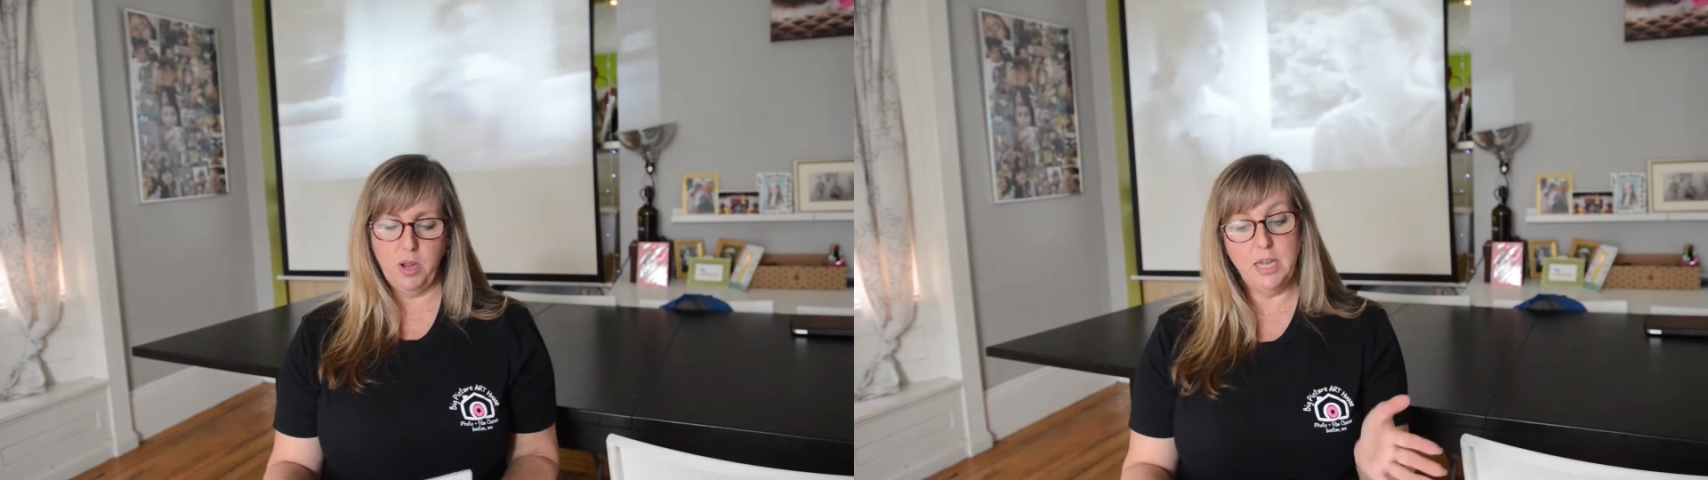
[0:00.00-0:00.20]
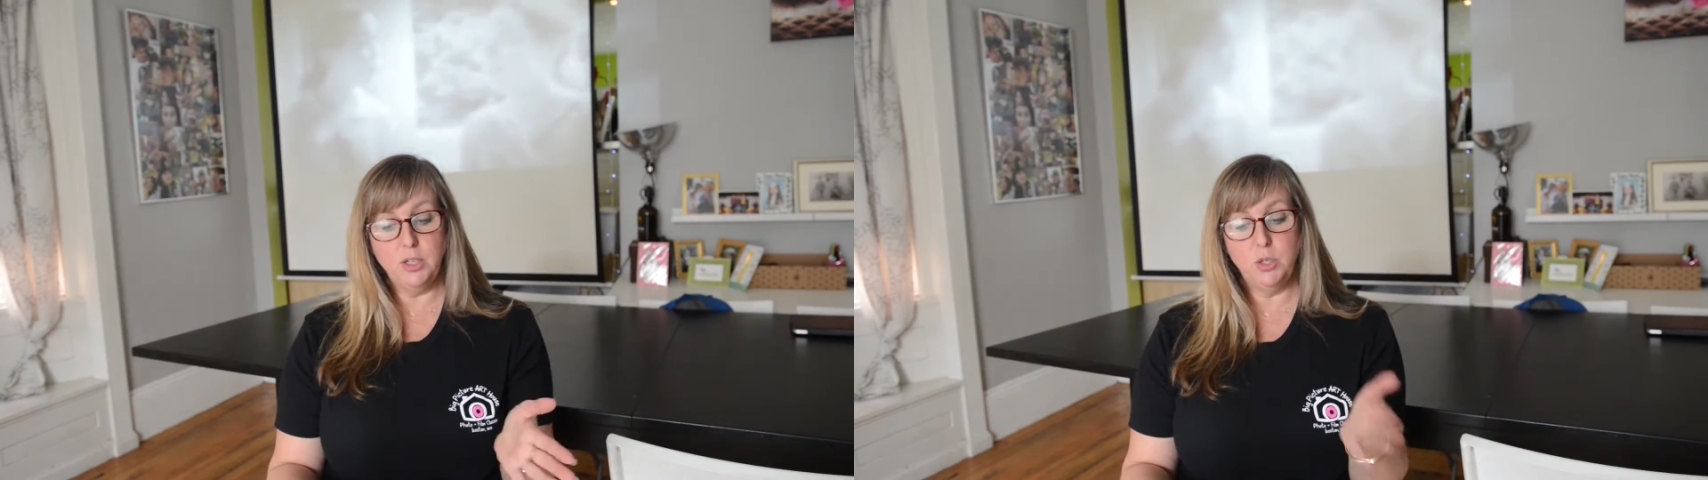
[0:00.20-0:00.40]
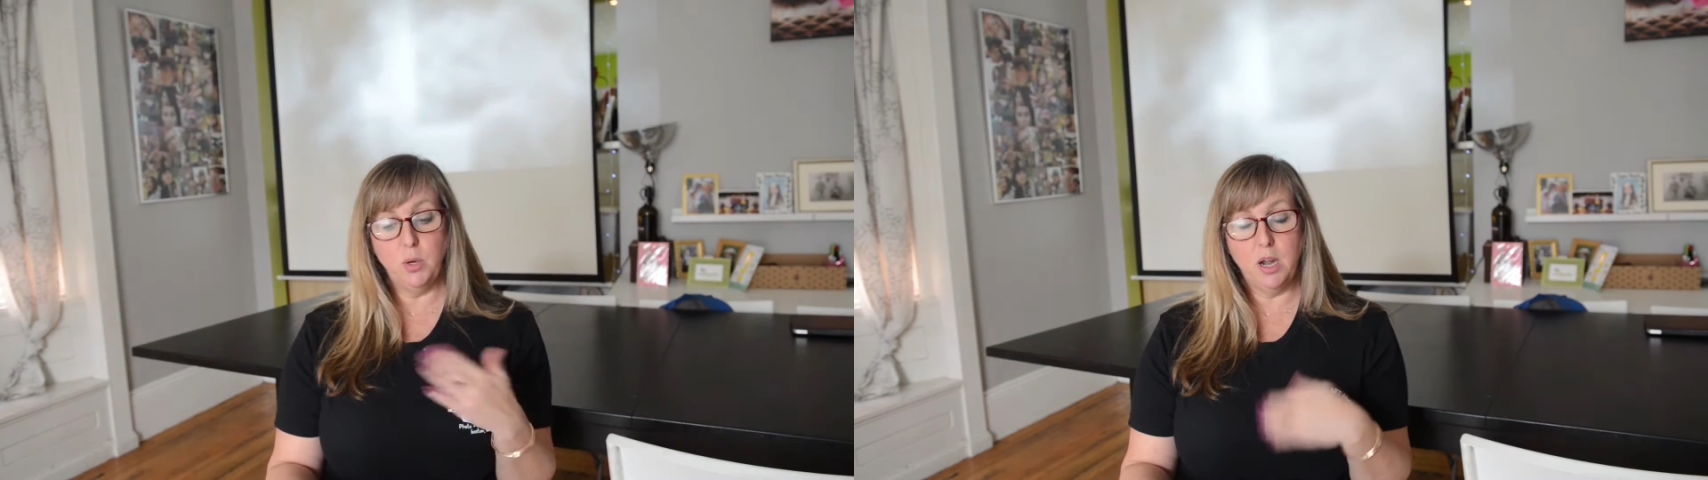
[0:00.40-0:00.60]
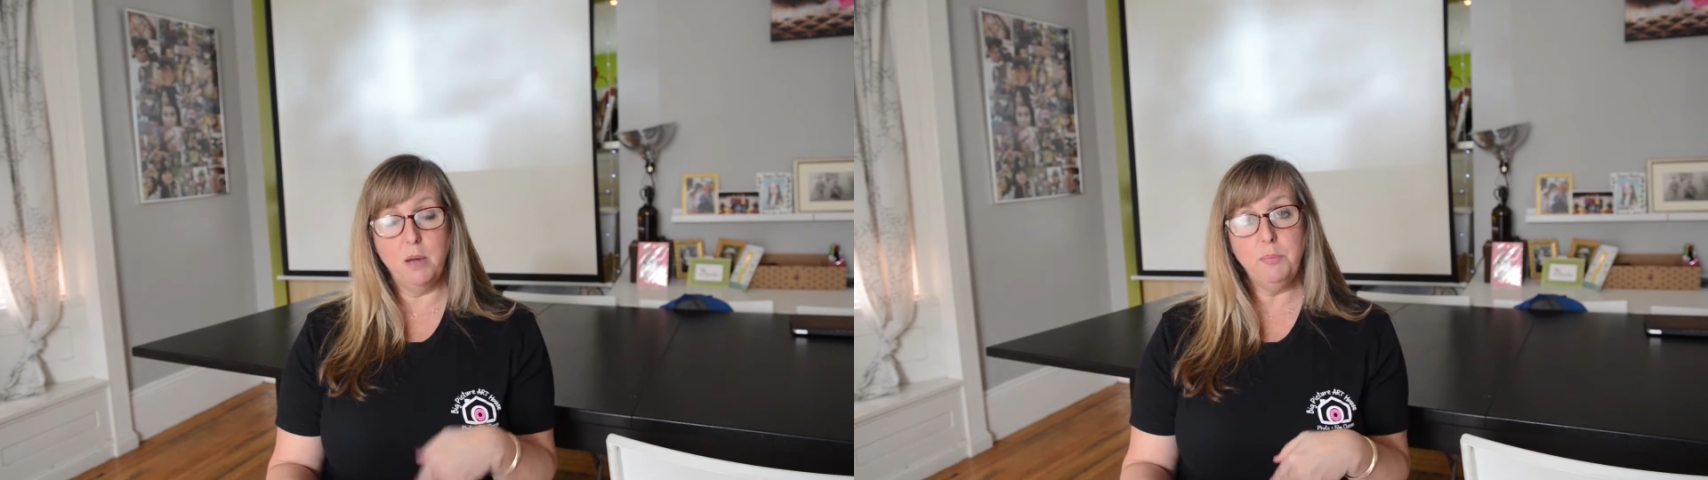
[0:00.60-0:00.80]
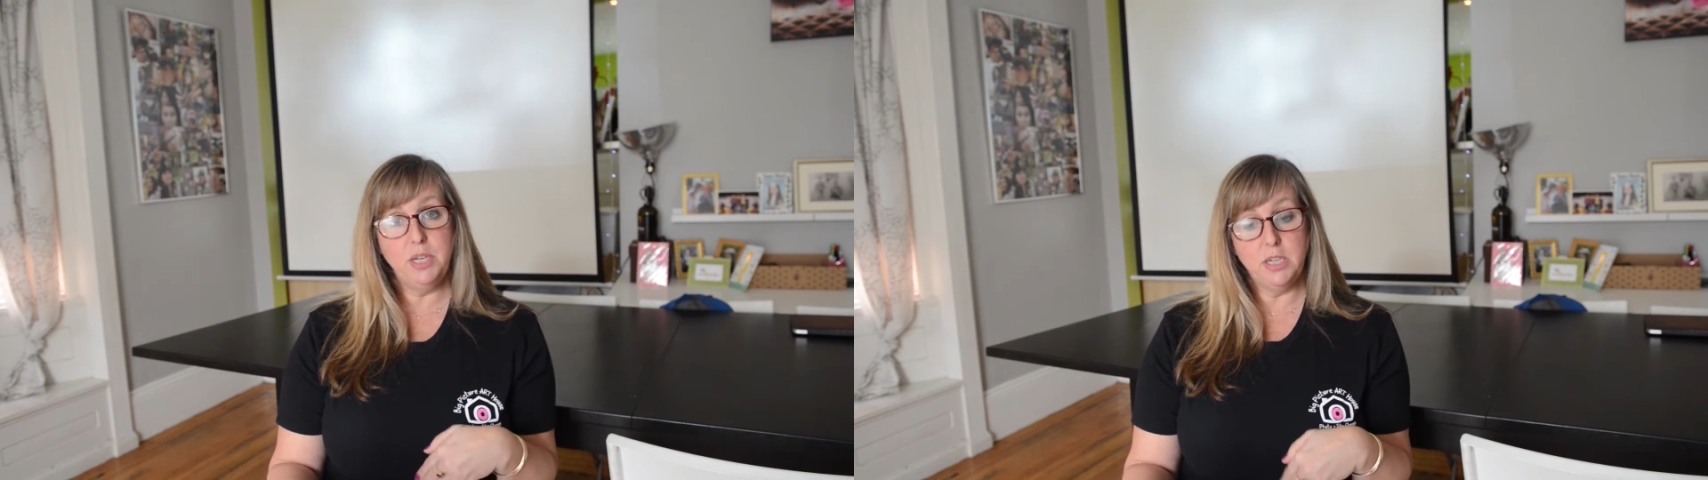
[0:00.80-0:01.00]
tend to
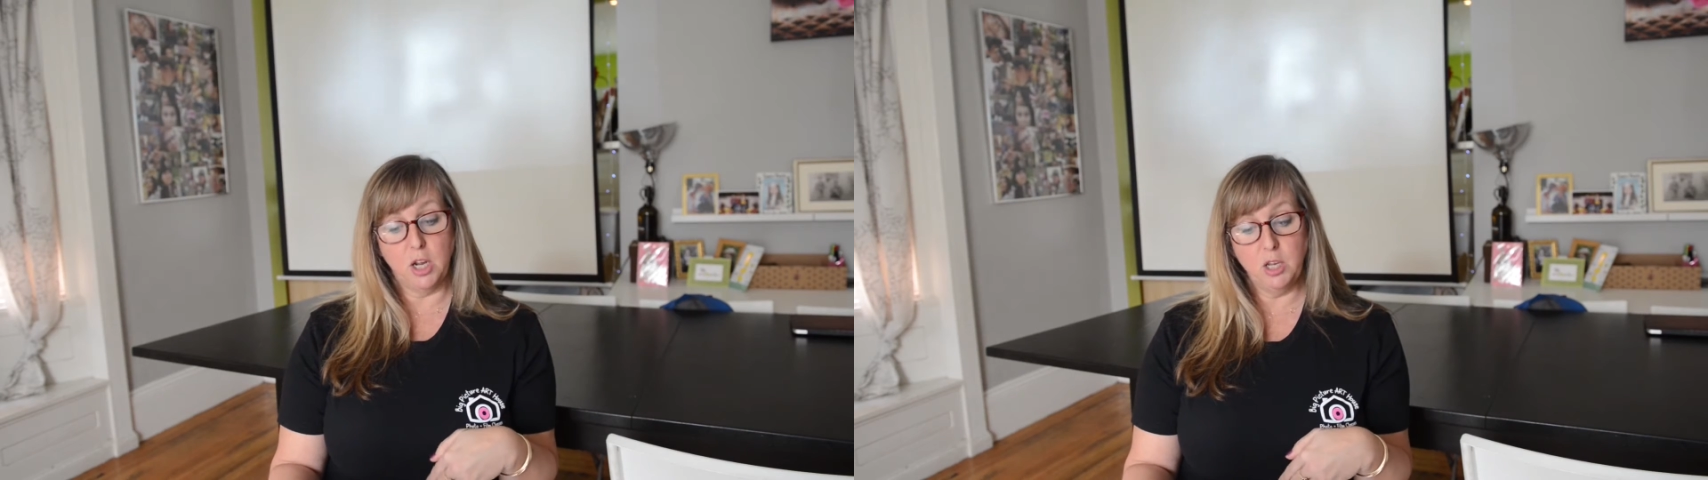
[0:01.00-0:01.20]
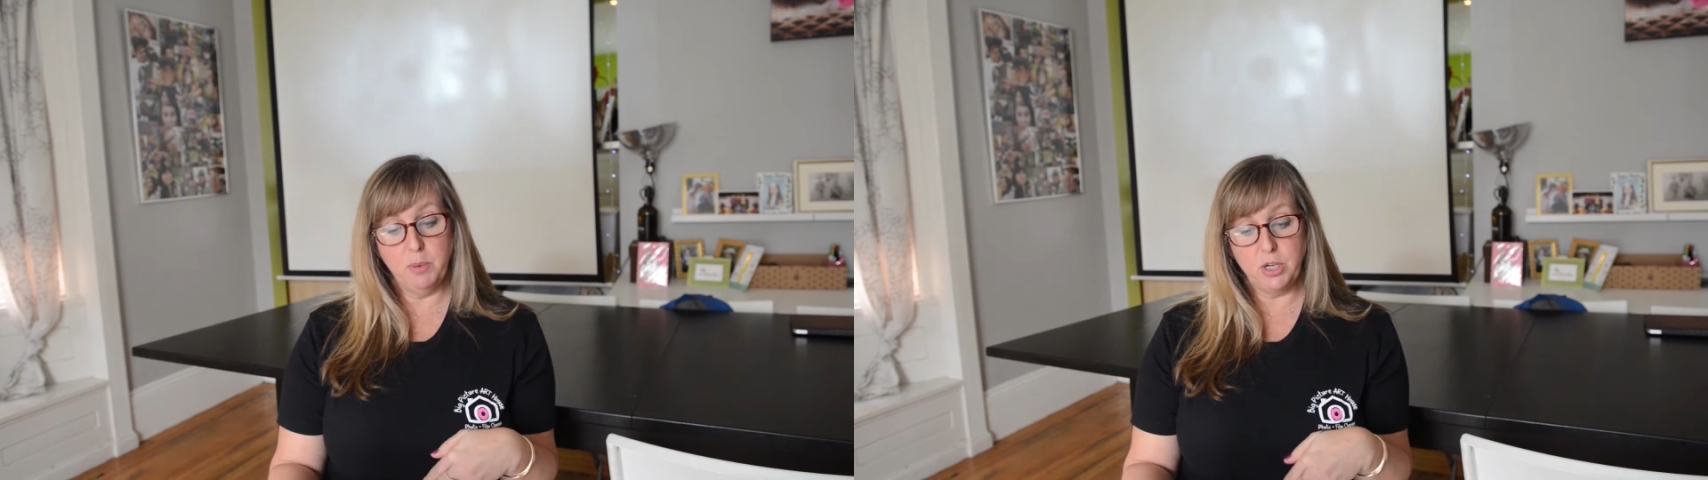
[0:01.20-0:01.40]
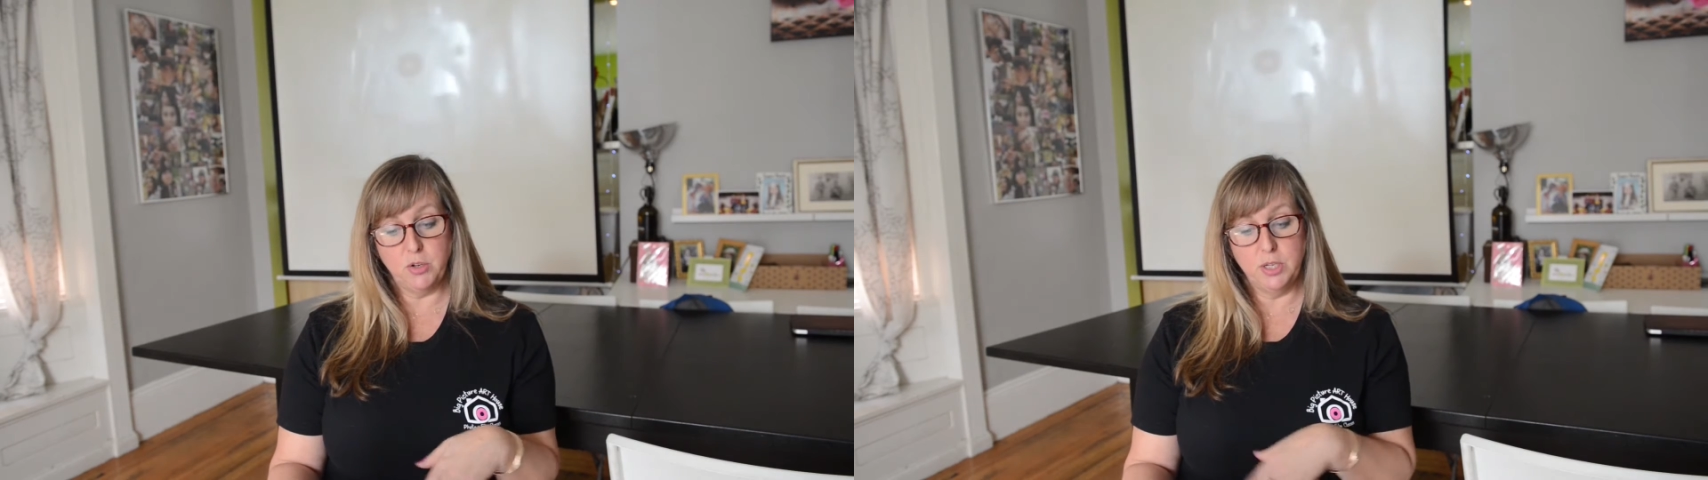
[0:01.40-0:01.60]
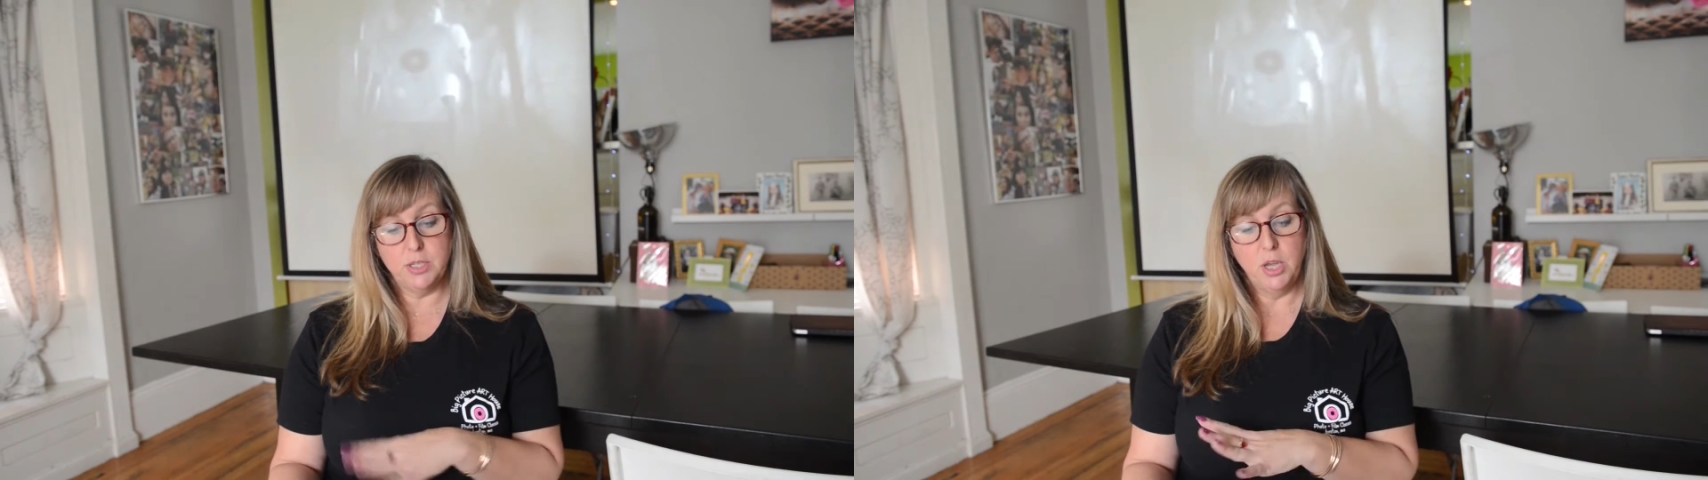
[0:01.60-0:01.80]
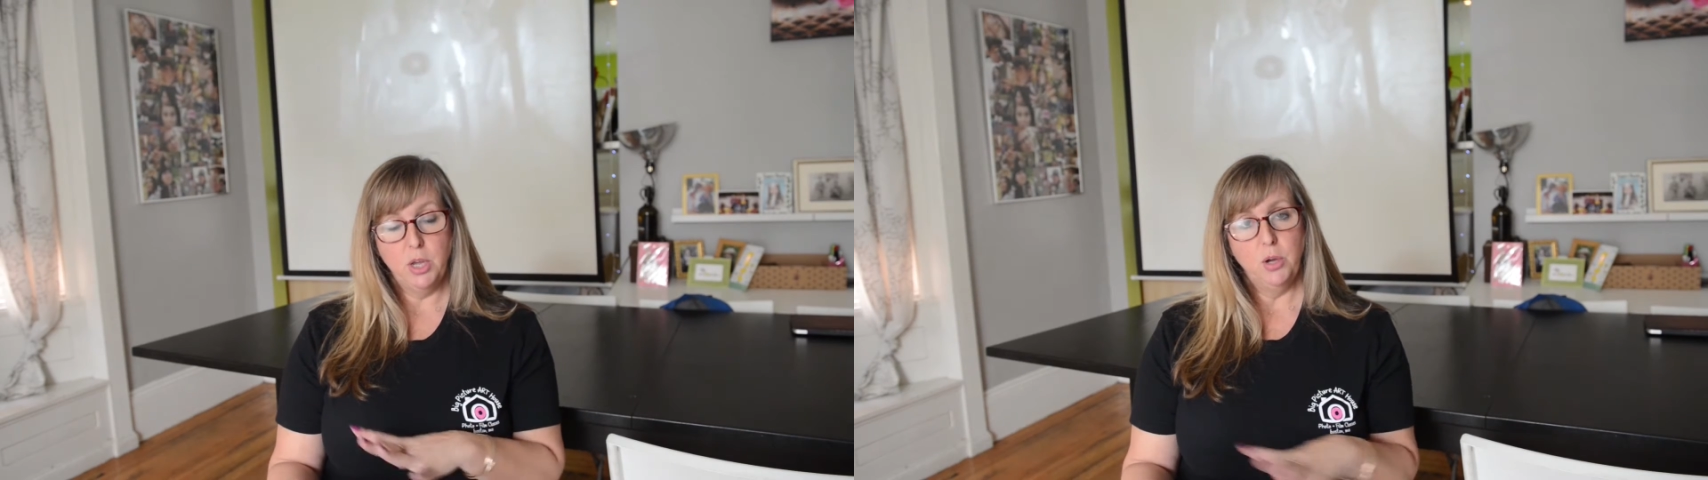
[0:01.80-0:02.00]
accompany documentaries